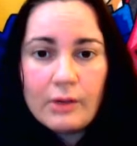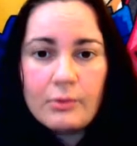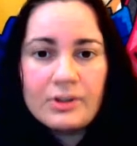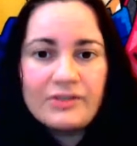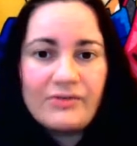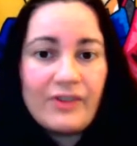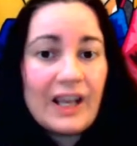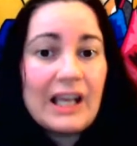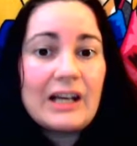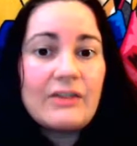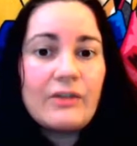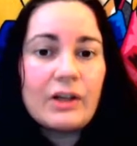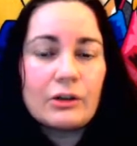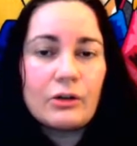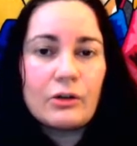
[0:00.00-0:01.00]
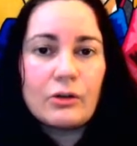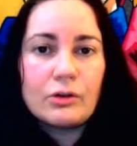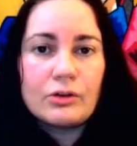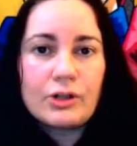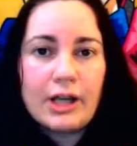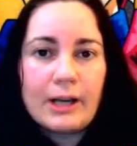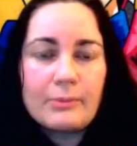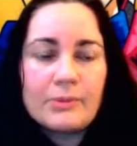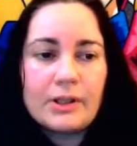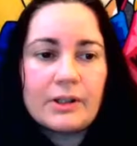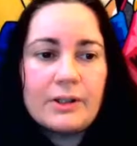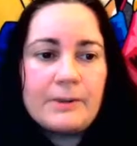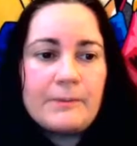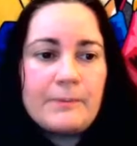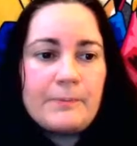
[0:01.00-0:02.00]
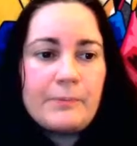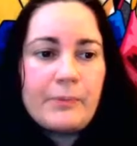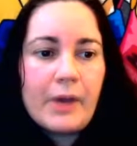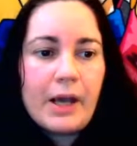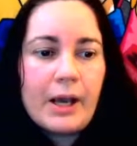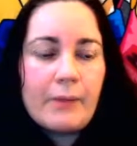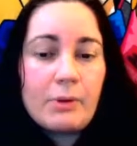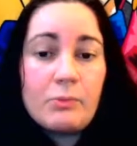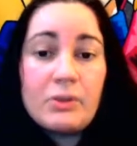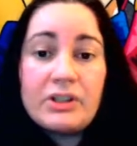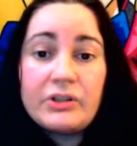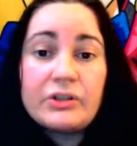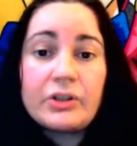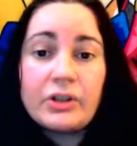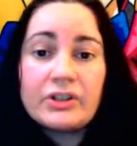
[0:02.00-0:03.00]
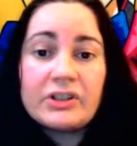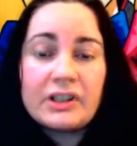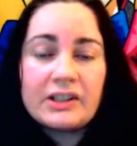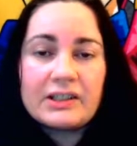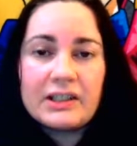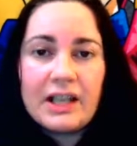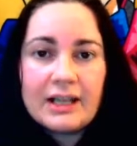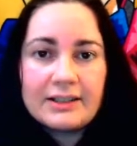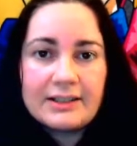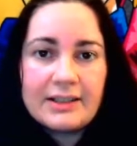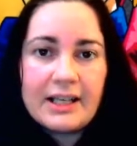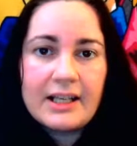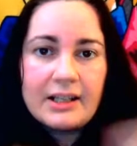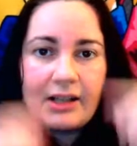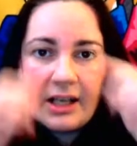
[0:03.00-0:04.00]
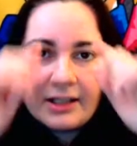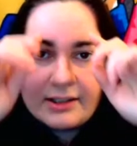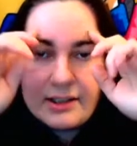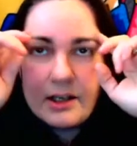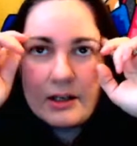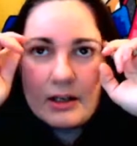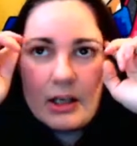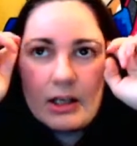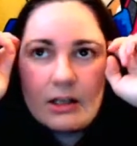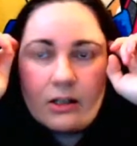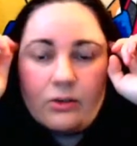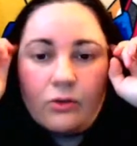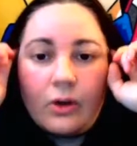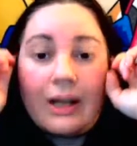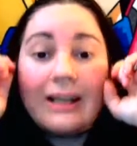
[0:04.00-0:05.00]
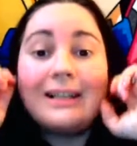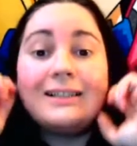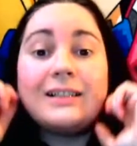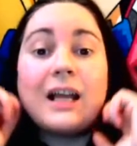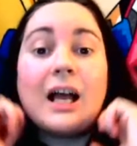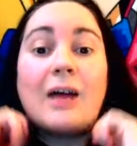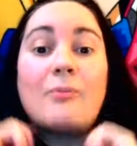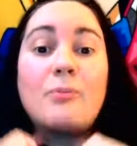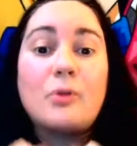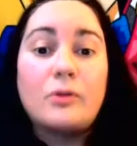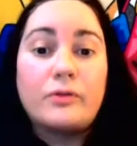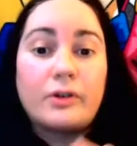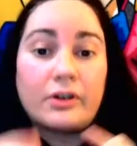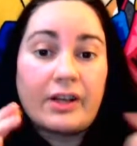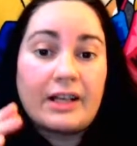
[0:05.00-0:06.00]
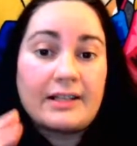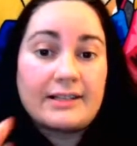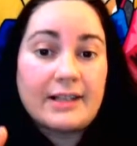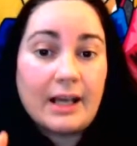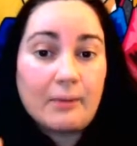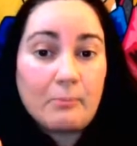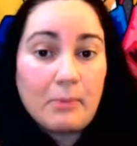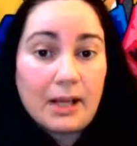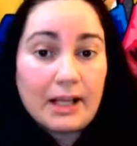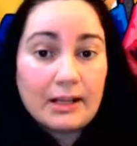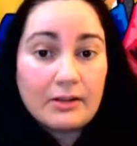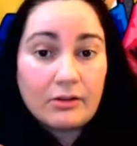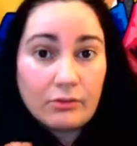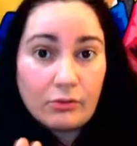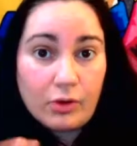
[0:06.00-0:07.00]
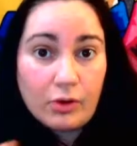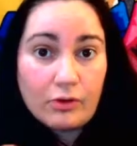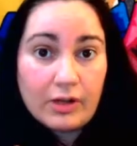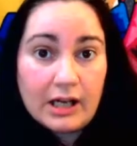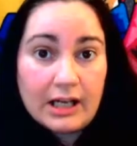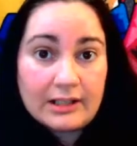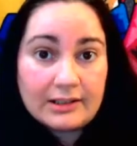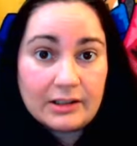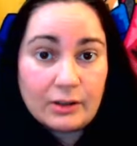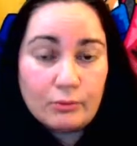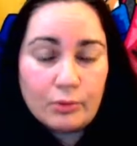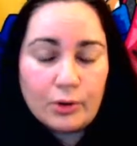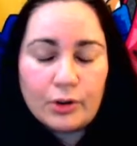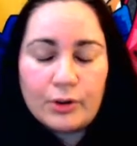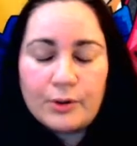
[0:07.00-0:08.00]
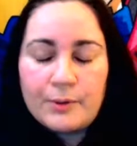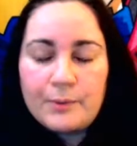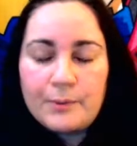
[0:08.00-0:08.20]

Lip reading: It was very long chapter. And we discussed this last night as an example for things that I meant throughout the rest of the book.